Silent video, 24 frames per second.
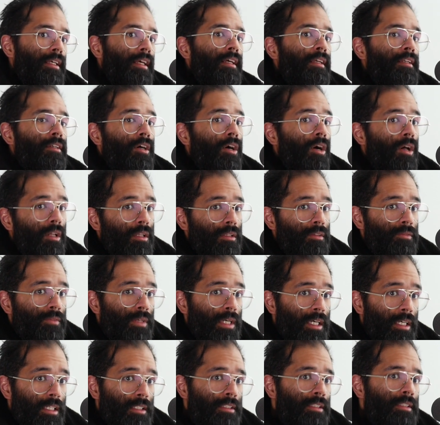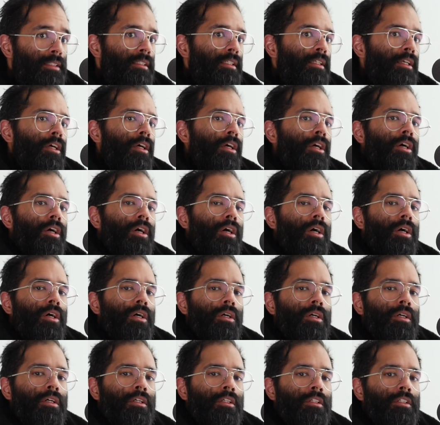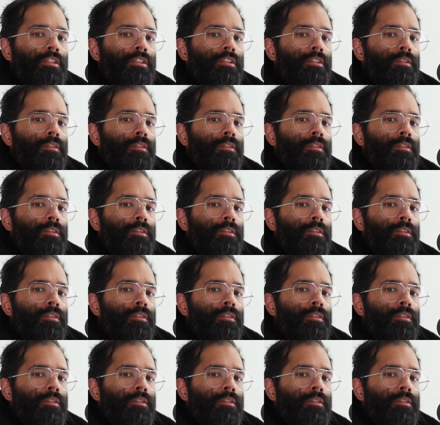and all of us are